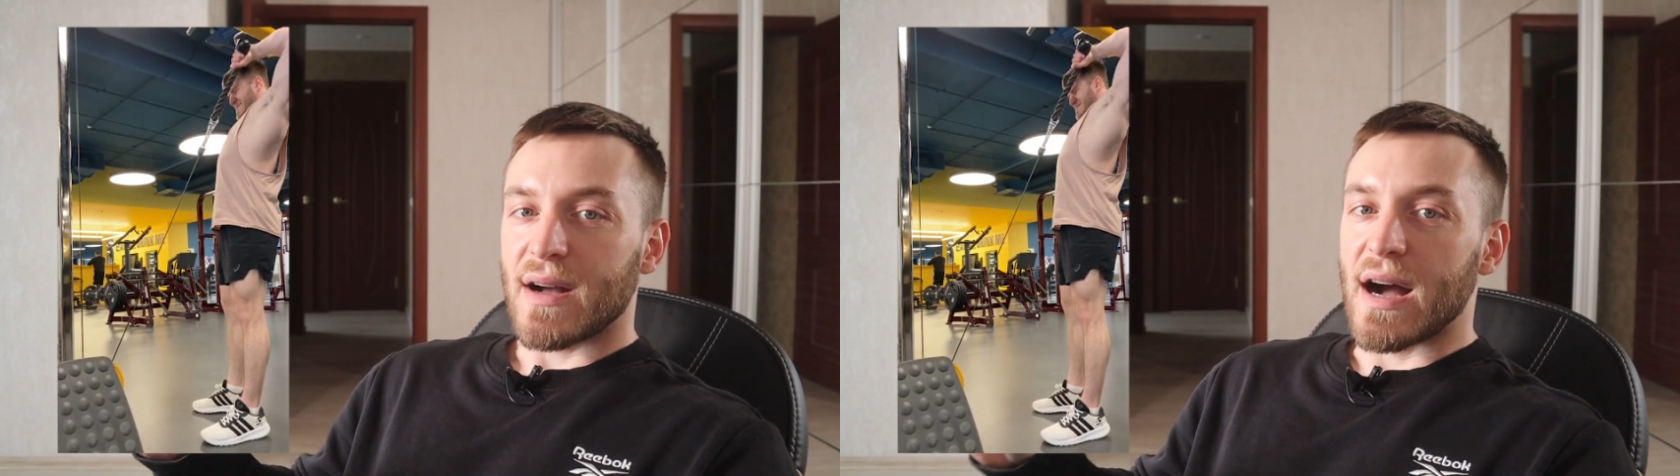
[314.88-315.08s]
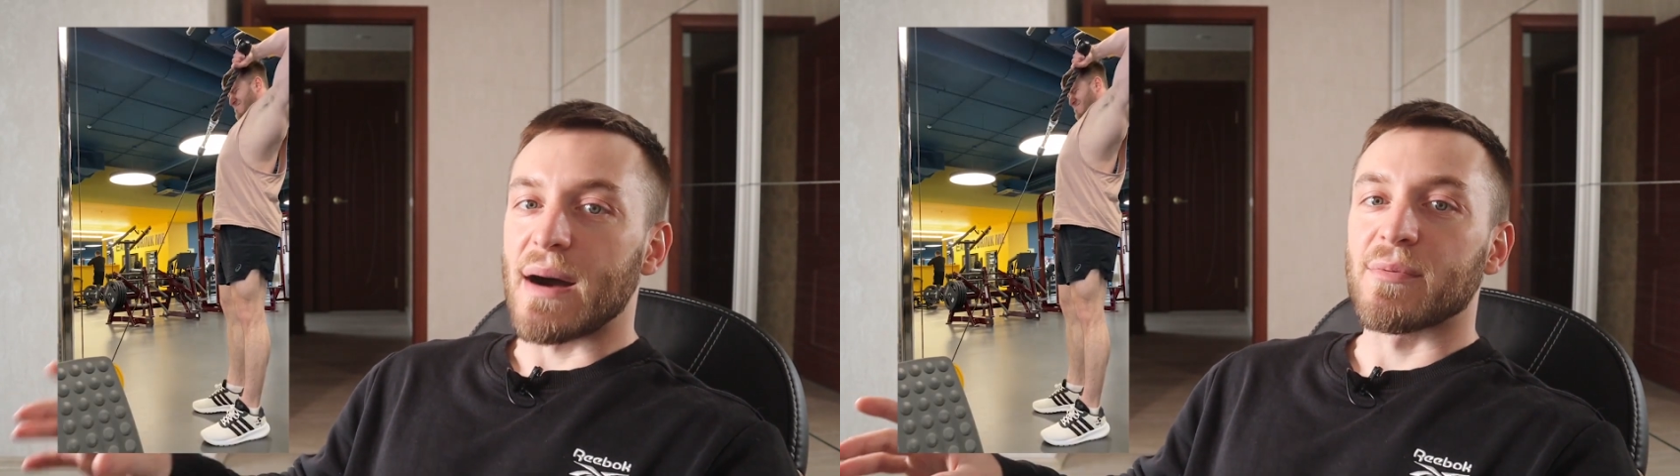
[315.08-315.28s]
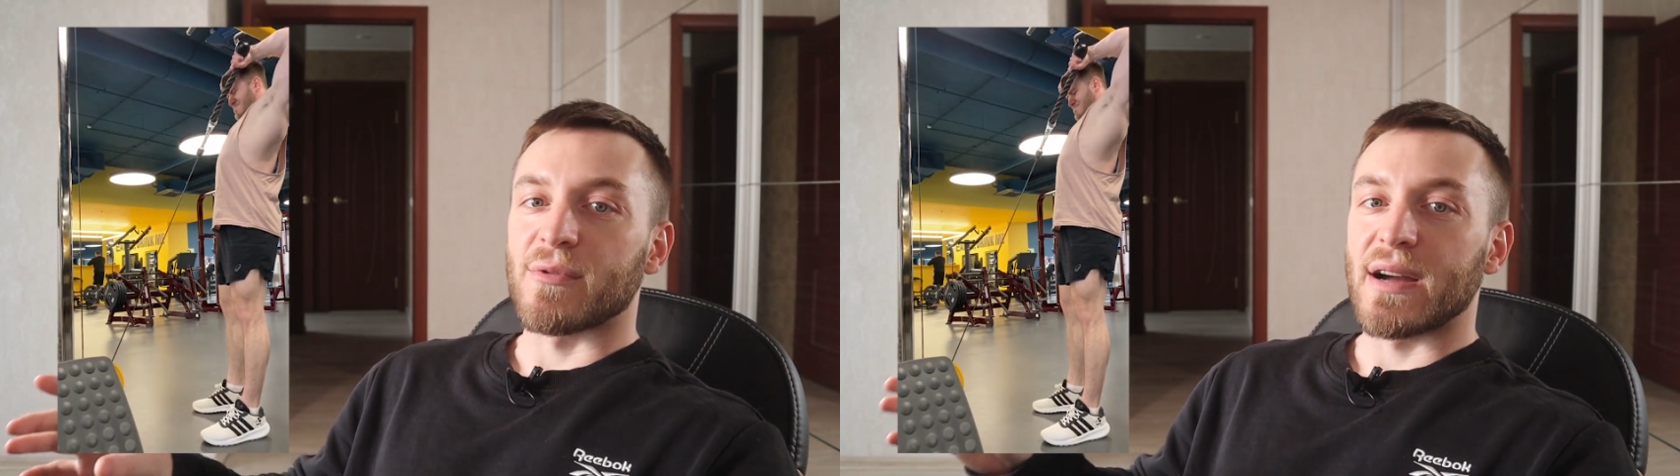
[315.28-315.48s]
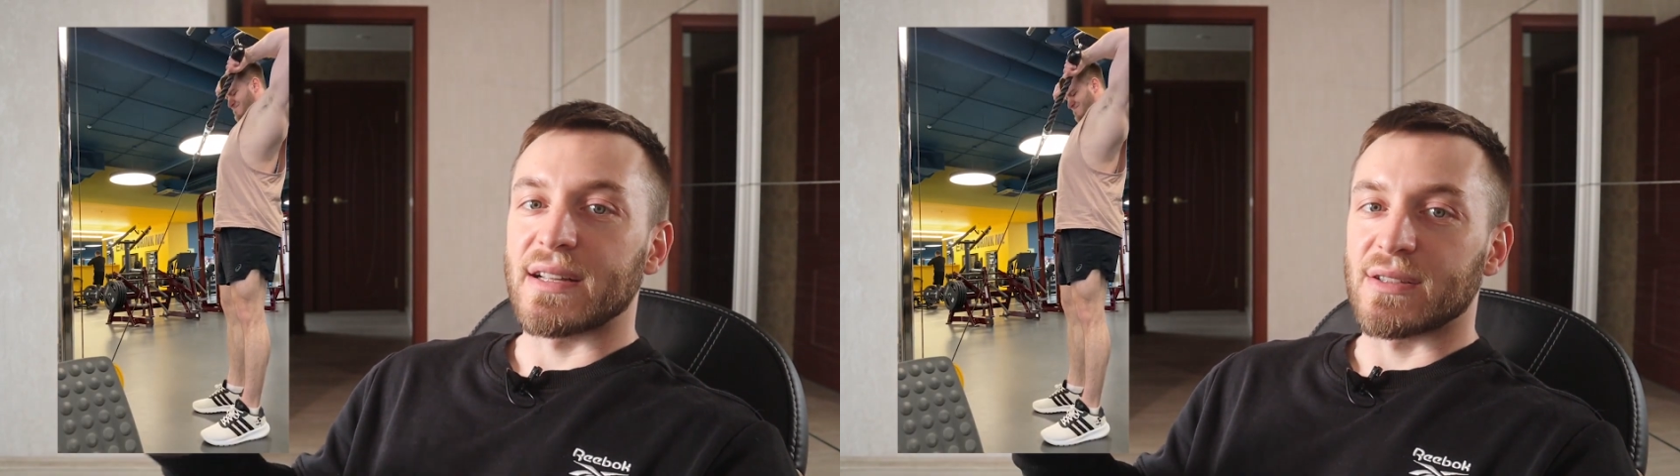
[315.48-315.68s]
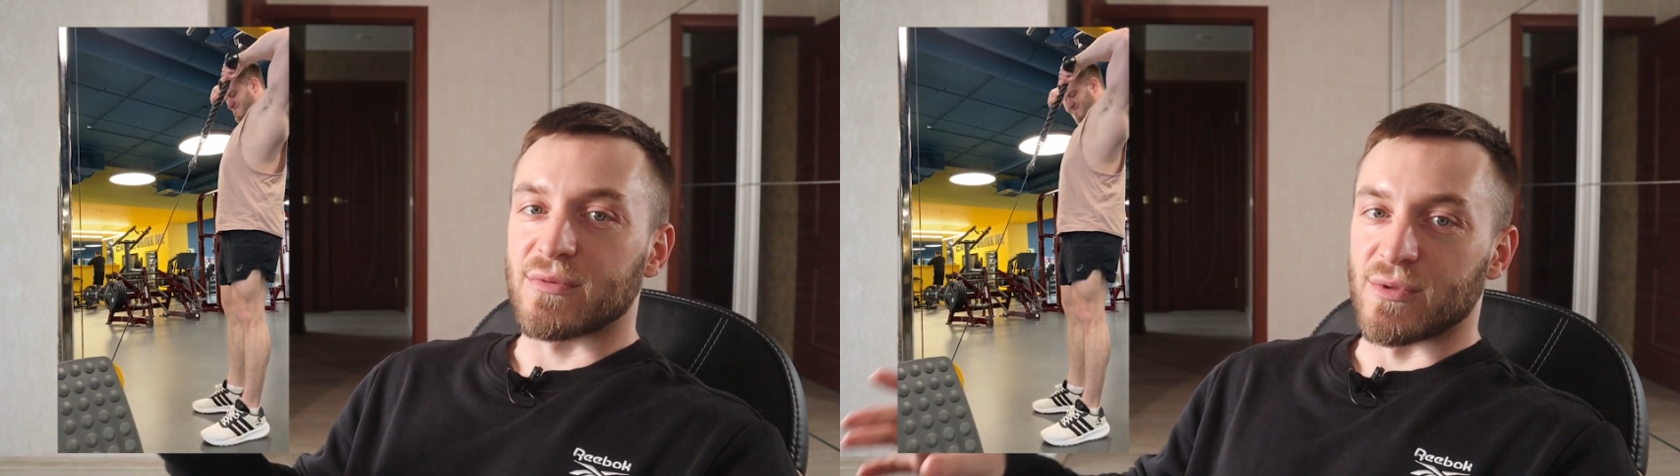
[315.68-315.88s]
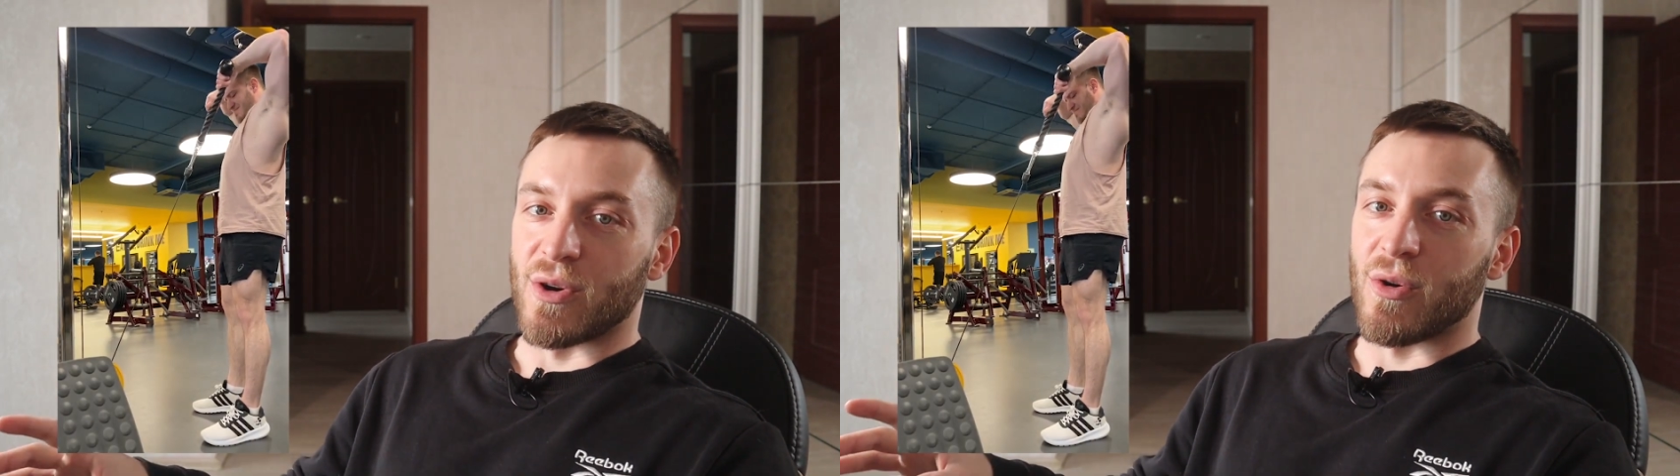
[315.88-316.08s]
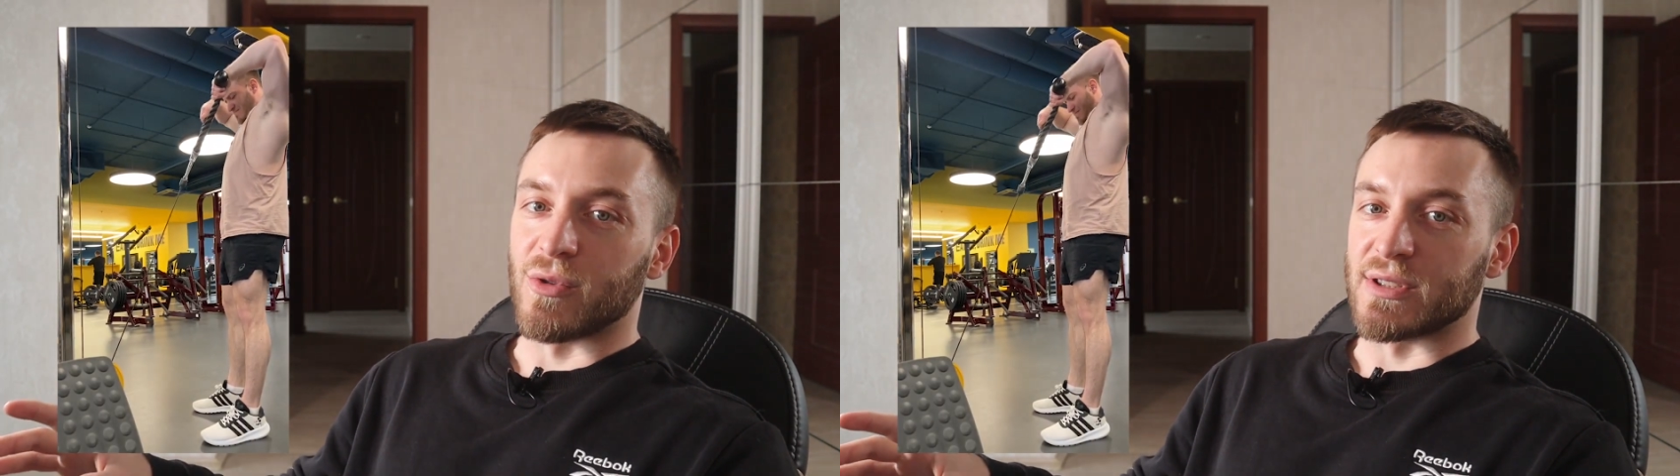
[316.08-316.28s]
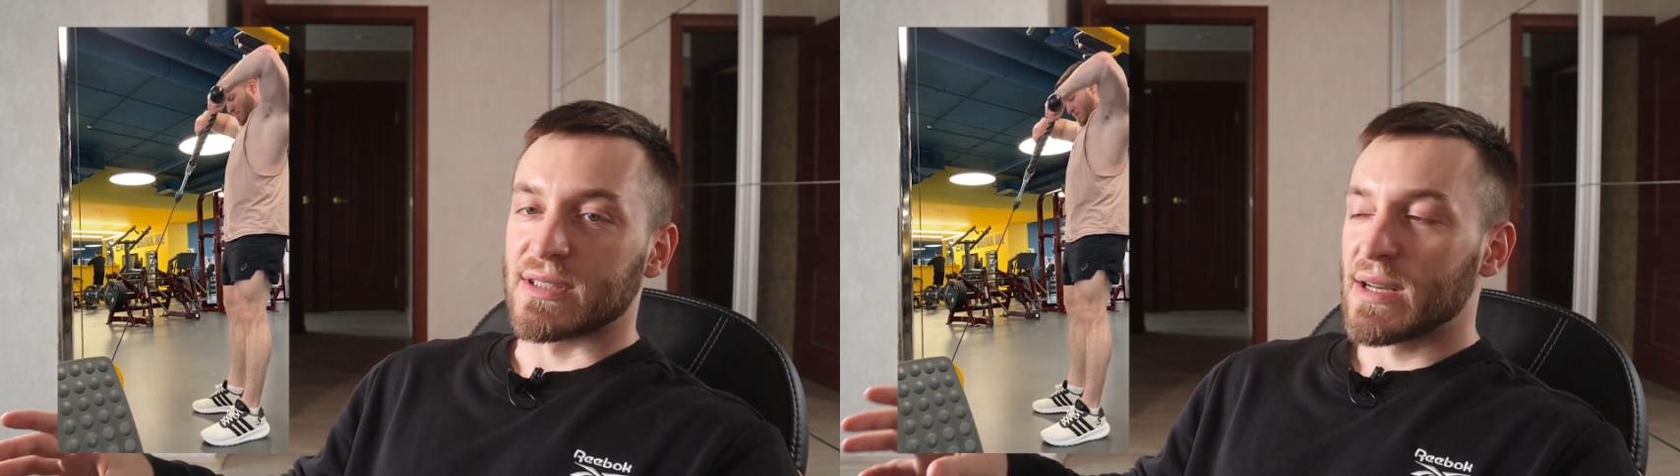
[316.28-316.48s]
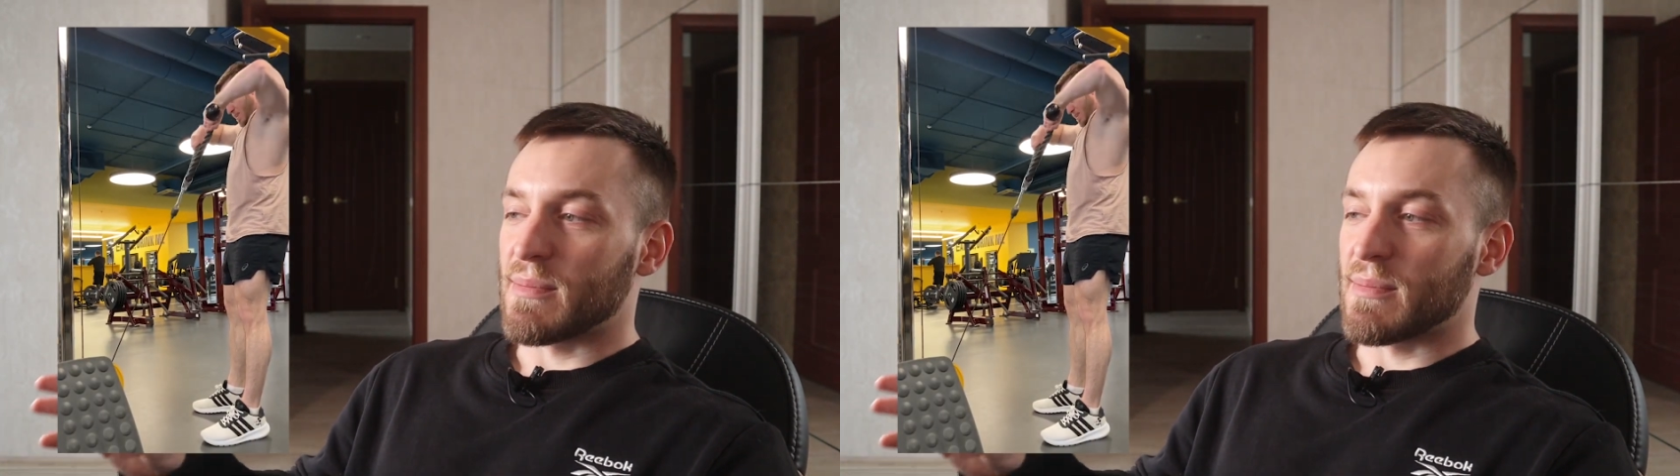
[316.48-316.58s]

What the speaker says: upright rows.